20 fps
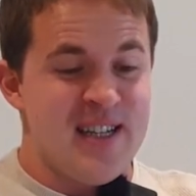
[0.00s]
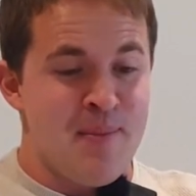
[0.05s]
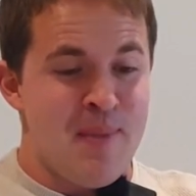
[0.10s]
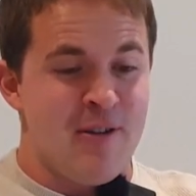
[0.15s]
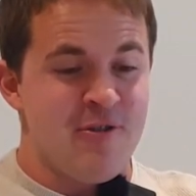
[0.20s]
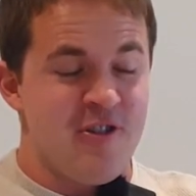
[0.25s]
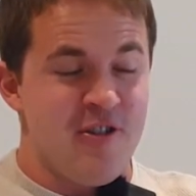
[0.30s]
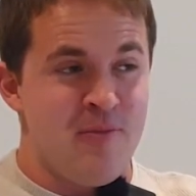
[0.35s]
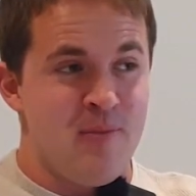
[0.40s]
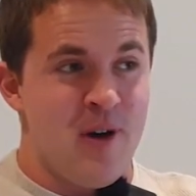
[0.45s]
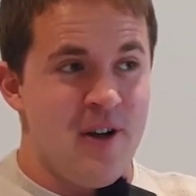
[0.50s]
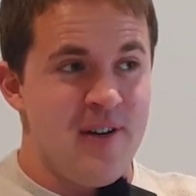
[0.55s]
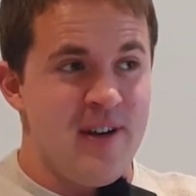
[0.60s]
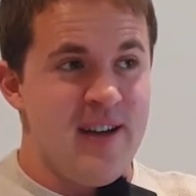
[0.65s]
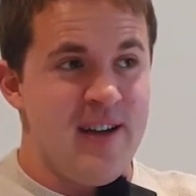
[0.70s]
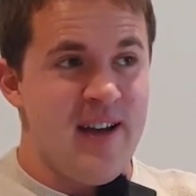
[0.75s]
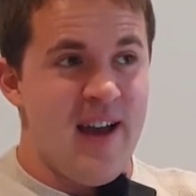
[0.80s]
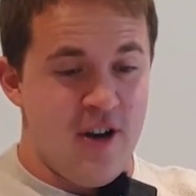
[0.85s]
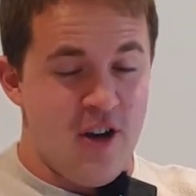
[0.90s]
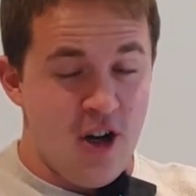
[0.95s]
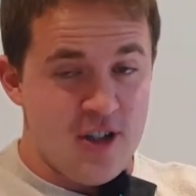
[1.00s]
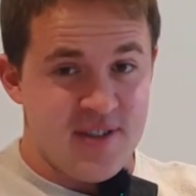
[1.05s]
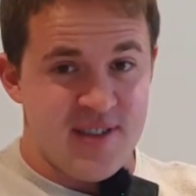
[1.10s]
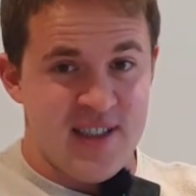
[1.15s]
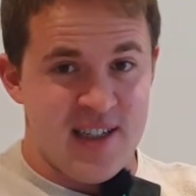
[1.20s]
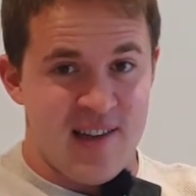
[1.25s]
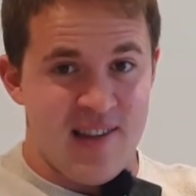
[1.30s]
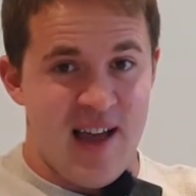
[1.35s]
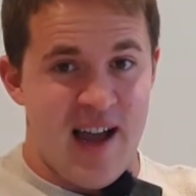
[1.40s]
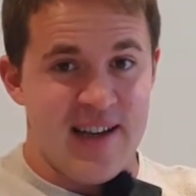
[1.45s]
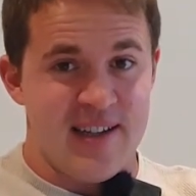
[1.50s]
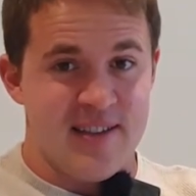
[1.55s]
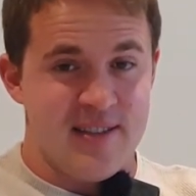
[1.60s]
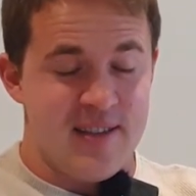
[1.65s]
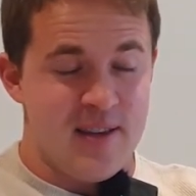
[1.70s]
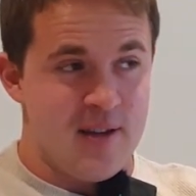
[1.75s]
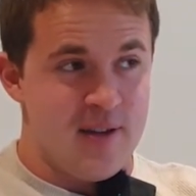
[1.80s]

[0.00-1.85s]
amount of money, nothing like